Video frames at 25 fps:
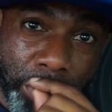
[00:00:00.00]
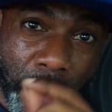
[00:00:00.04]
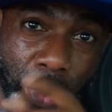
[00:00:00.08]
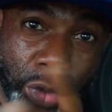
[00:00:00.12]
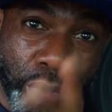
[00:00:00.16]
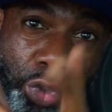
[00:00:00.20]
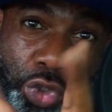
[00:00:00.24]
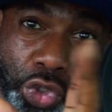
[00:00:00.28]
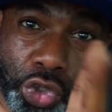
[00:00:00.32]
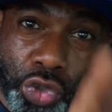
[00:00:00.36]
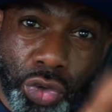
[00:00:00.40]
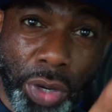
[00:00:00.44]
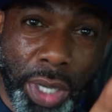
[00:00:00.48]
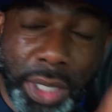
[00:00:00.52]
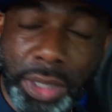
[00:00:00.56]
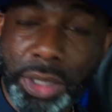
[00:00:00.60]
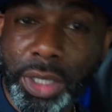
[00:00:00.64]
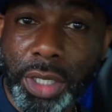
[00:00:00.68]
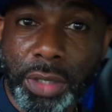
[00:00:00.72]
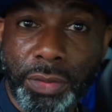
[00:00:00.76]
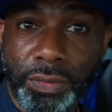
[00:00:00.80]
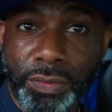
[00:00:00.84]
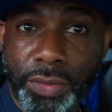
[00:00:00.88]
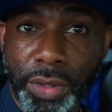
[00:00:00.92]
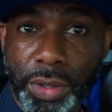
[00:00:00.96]
those
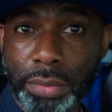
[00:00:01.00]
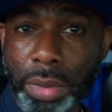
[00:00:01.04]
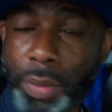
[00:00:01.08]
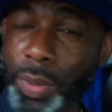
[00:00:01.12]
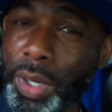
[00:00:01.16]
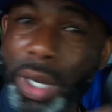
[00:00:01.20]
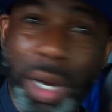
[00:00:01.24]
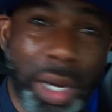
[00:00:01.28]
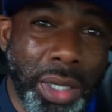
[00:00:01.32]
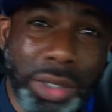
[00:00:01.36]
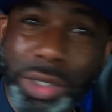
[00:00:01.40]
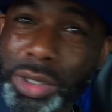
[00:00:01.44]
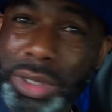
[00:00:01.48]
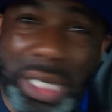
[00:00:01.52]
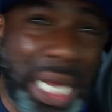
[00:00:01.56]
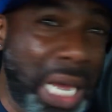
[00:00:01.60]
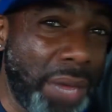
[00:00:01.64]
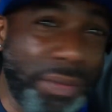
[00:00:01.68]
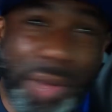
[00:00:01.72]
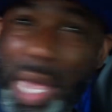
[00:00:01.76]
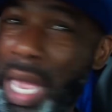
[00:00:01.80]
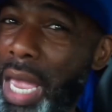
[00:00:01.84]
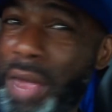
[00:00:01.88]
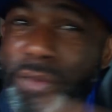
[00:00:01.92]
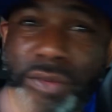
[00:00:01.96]
trusted few. But we can't just
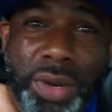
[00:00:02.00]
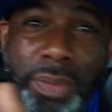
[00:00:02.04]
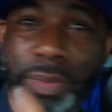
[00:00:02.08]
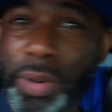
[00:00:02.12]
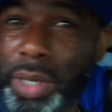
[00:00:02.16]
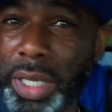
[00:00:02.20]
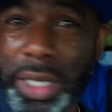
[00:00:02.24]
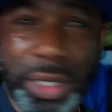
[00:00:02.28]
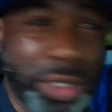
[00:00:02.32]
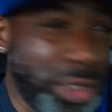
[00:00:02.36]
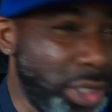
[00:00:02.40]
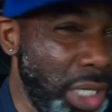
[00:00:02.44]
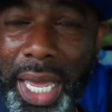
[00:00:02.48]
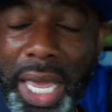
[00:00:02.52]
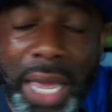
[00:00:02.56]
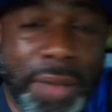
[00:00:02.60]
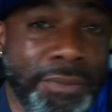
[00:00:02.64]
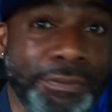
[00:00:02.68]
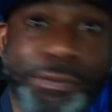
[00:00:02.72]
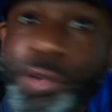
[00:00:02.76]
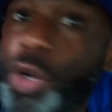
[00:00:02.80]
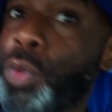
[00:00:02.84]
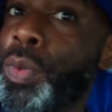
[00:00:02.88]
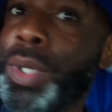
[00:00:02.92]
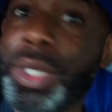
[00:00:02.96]
have everybody just
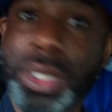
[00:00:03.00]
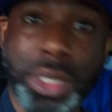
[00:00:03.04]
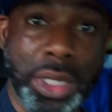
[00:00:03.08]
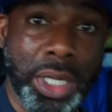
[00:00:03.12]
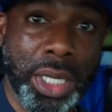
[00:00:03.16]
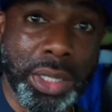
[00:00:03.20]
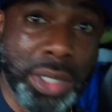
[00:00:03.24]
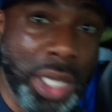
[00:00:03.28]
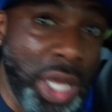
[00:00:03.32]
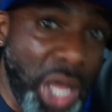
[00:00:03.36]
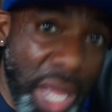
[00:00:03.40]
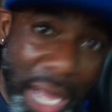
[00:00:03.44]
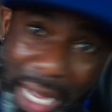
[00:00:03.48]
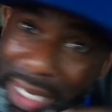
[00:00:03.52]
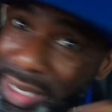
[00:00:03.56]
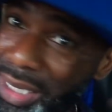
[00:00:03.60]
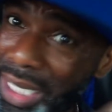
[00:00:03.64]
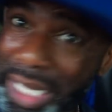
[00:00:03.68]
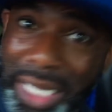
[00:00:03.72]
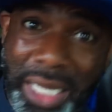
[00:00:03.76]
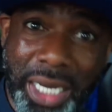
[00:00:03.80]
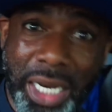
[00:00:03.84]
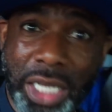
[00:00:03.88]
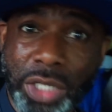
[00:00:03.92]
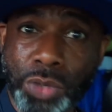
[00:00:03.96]
influencing us and
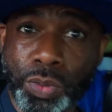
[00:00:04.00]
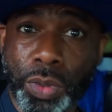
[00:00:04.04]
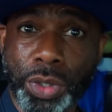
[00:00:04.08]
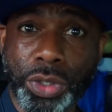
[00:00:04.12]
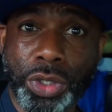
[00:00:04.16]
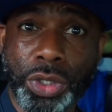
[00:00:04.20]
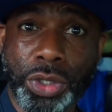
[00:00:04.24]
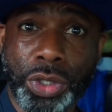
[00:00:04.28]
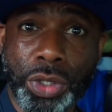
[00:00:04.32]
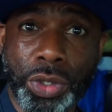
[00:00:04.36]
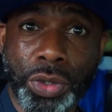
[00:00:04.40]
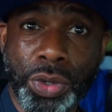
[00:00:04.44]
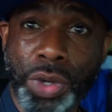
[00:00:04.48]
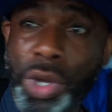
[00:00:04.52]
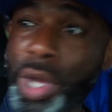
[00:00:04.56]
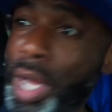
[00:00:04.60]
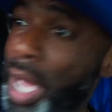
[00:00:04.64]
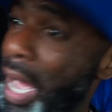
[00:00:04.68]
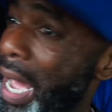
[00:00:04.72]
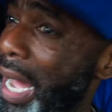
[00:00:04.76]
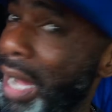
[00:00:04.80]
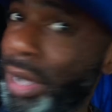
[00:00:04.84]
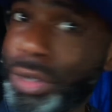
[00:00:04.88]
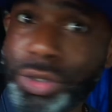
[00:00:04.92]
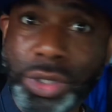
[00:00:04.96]
telling us what to do,
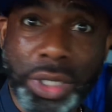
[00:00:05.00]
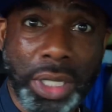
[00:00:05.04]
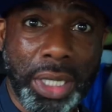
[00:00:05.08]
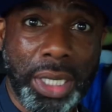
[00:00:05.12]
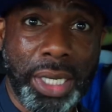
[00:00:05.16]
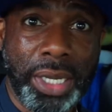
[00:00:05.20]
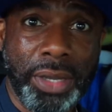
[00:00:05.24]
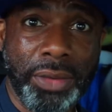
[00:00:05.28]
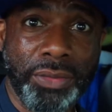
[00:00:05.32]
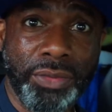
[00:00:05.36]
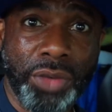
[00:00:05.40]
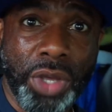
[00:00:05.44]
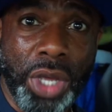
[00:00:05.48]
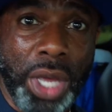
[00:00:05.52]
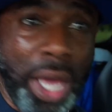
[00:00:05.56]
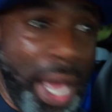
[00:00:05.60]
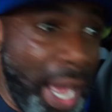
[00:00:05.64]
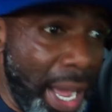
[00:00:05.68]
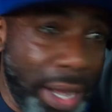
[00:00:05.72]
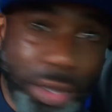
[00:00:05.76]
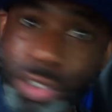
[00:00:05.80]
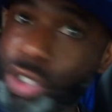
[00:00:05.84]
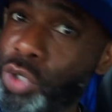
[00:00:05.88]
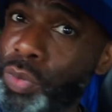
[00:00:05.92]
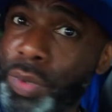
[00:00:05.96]
how to live,
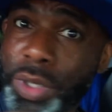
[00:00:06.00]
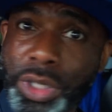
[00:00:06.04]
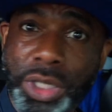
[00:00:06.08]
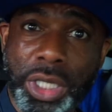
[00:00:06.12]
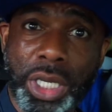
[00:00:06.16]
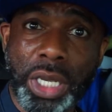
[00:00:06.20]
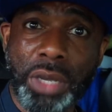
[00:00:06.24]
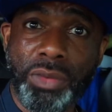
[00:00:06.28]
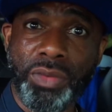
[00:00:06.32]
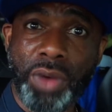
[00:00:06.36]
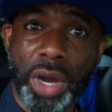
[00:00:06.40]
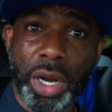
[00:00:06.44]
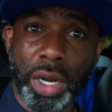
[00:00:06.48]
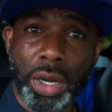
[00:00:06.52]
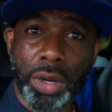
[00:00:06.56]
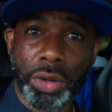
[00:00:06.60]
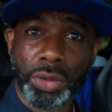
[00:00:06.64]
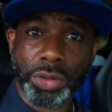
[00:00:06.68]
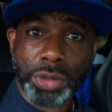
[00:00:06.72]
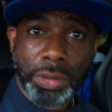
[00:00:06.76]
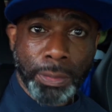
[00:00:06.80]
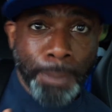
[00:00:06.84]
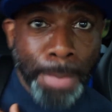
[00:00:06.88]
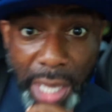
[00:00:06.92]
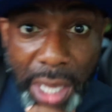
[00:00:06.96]
how to achieve our
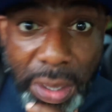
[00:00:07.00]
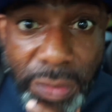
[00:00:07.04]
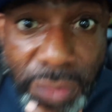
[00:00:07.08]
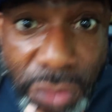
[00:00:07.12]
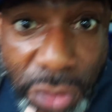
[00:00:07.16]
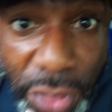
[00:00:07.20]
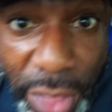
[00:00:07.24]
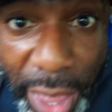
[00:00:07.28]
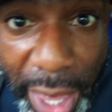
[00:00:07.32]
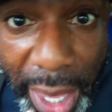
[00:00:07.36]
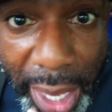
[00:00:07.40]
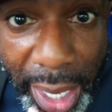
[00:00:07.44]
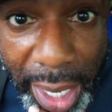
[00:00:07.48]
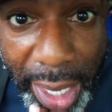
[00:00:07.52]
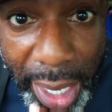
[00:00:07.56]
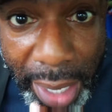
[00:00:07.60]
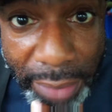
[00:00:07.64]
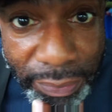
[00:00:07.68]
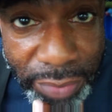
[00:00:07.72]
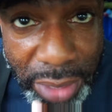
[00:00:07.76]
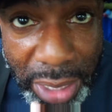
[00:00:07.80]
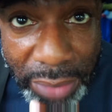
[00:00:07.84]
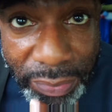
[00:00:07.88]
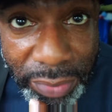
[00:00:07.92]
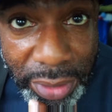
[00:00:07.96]
goals. If they
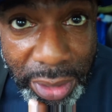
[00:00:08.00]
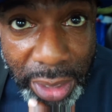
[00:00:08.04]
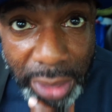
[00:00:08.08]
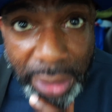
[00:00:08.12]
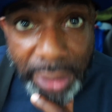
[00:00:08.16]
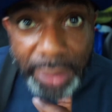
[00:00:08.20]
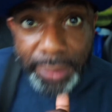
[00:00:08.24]
have never done